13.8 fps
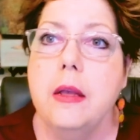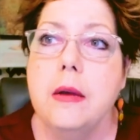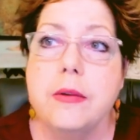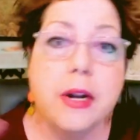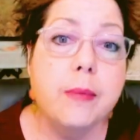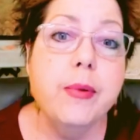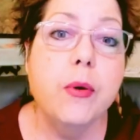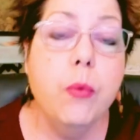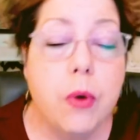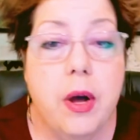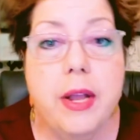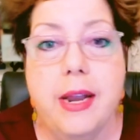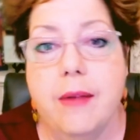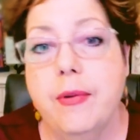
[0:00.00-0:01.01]
Number
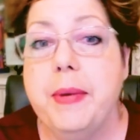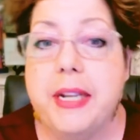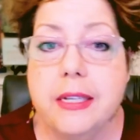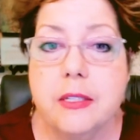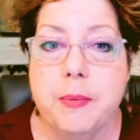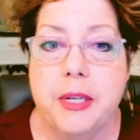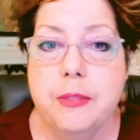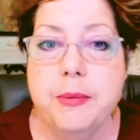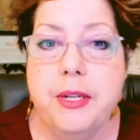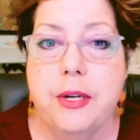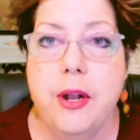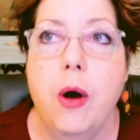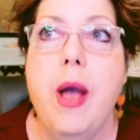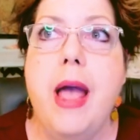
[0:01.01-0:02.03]
one, everybody expects me to
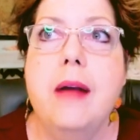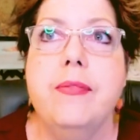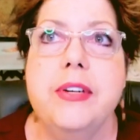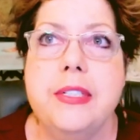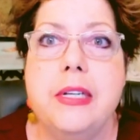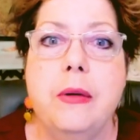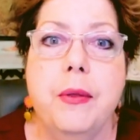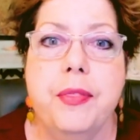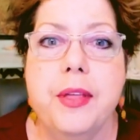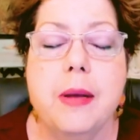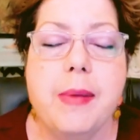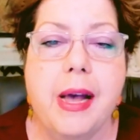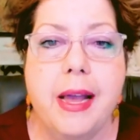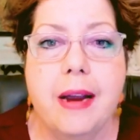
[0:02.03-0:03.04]
know every single thing
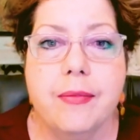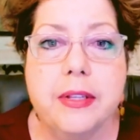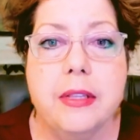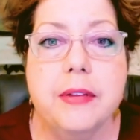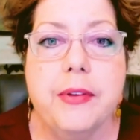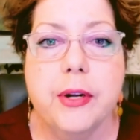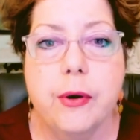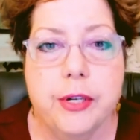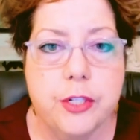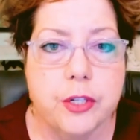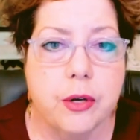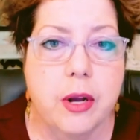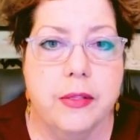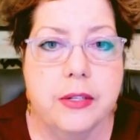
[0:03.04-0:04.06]
about every living
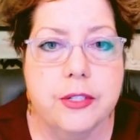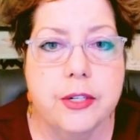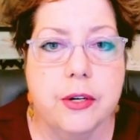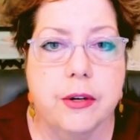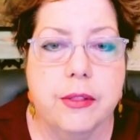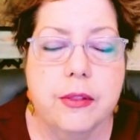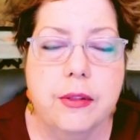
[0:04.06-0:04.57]
creature on this earth.